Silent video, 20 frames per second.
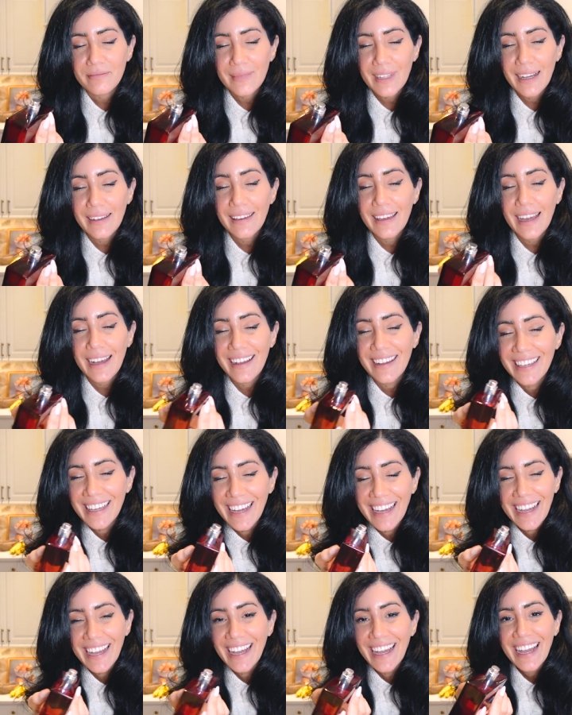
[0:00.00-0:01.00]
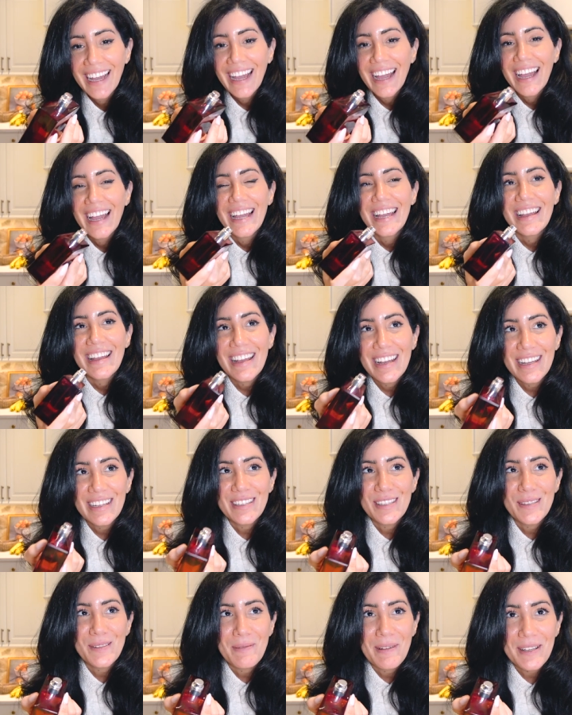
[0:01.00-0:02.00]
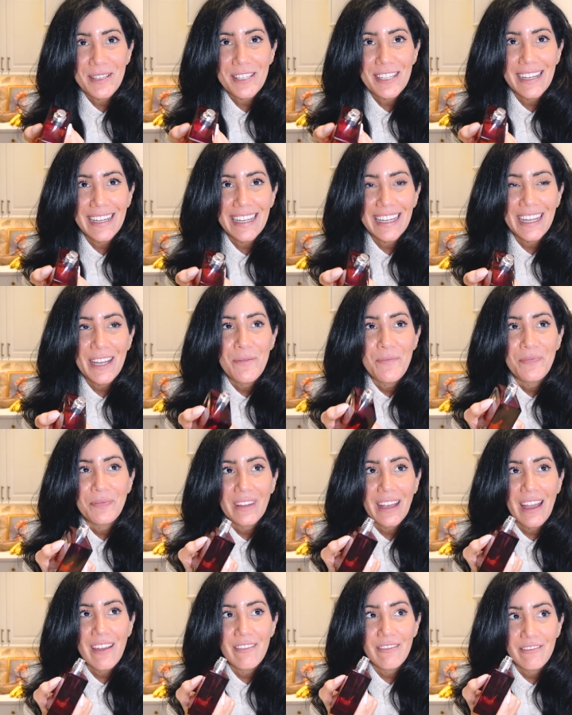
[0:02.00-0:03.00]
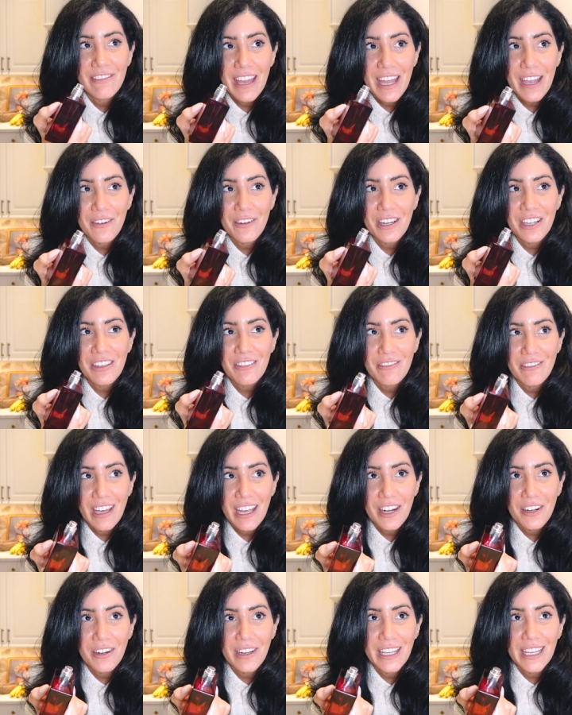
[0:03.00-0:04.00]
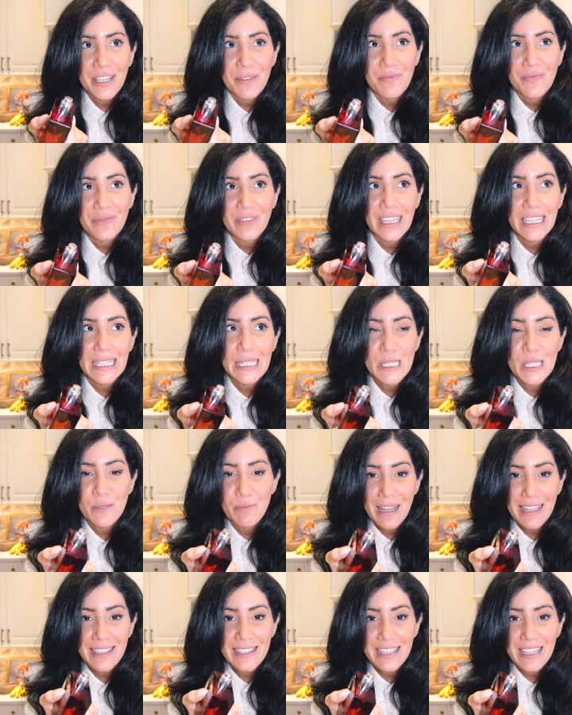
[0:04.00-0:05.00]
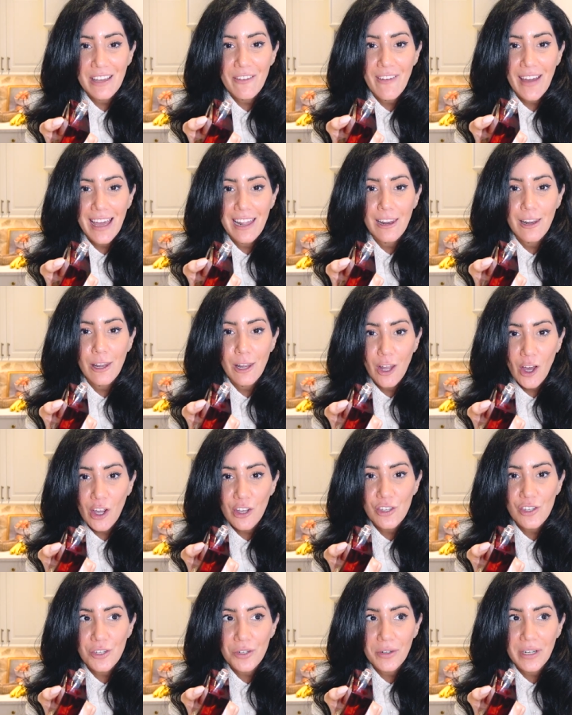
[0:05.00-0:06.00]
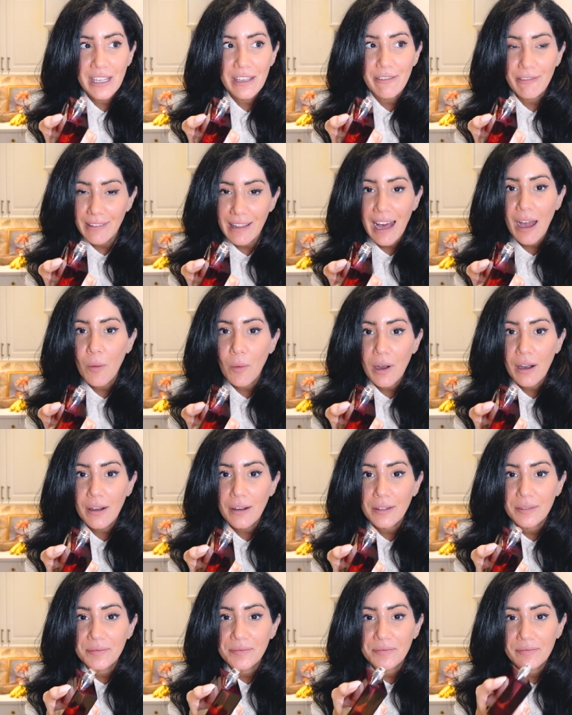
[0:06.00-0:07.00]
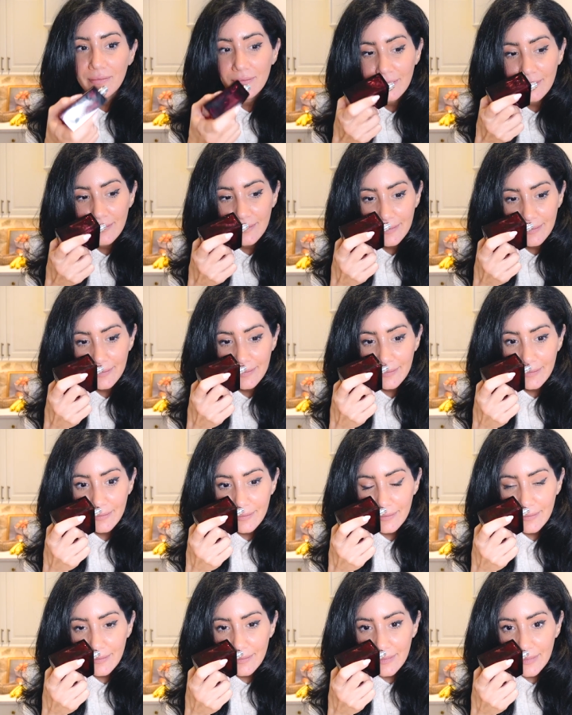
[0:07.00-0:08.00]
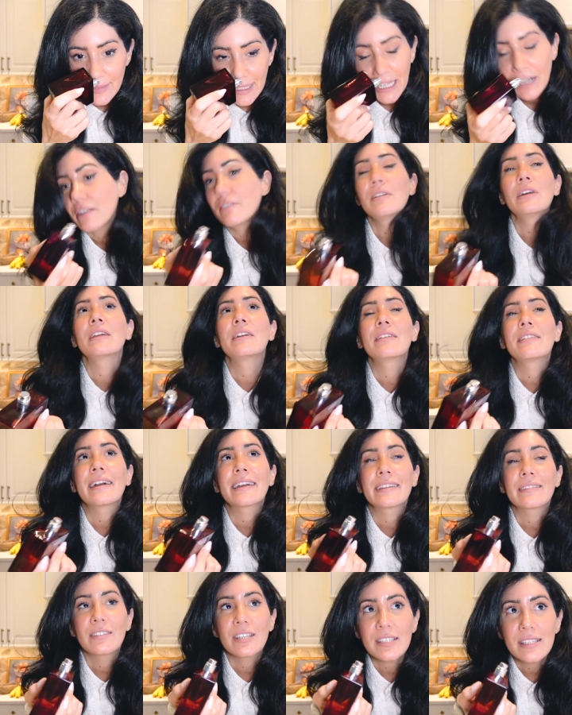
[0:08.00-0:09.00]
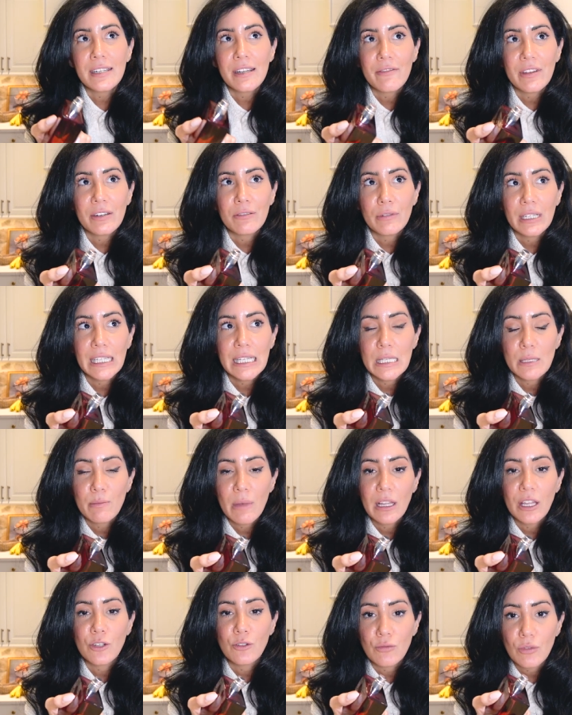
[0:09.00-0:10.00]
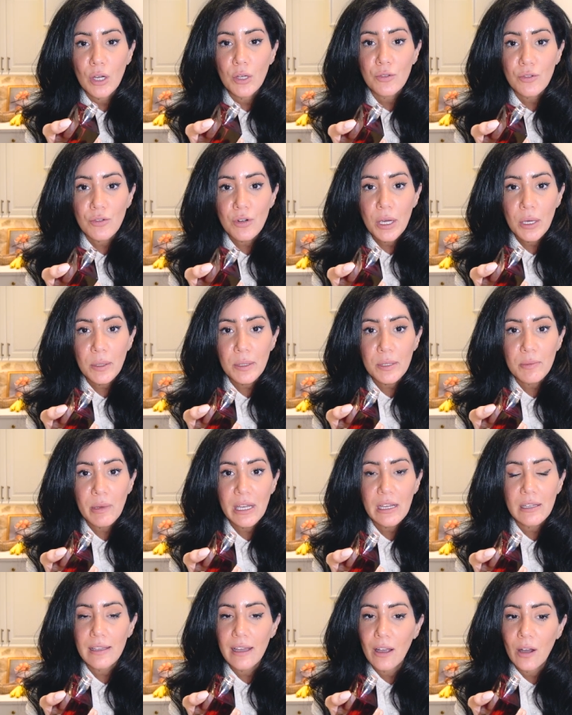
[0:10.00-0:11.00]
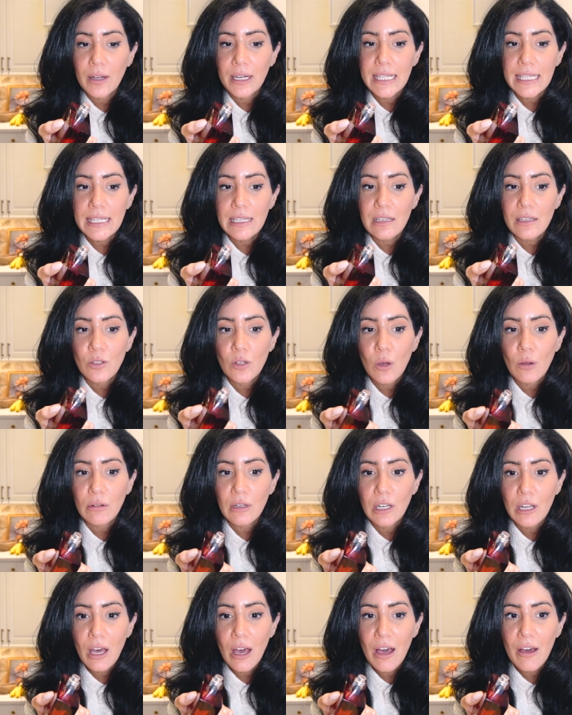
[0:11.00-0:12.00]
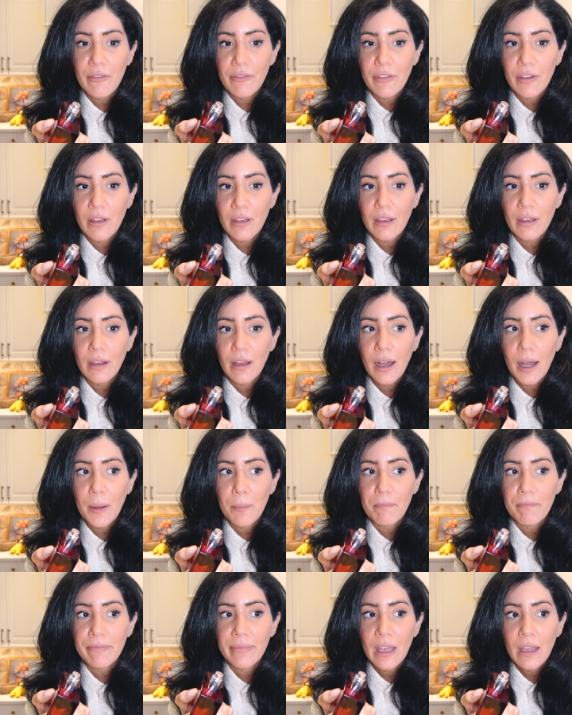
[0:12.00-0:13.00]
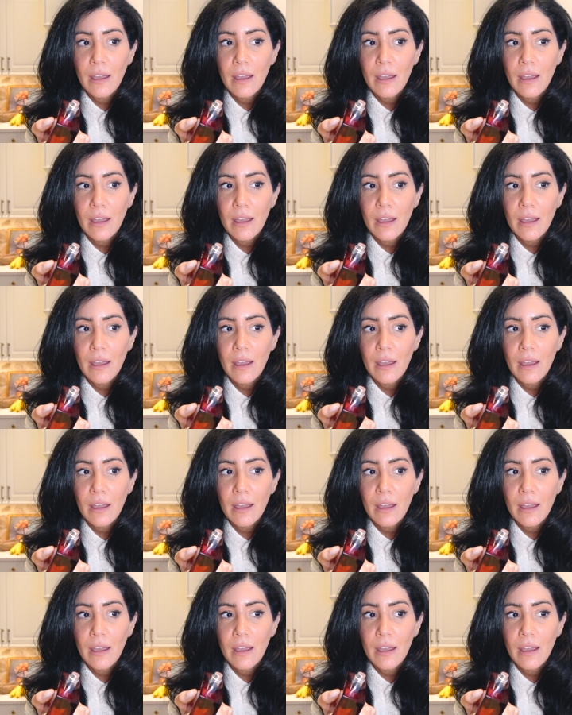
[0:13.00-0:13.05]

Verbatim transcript: I can't. It smells like a very, very expensive and luxury flower. I don't even, it like, doesn't even really smell like rose because I honestly don't love, I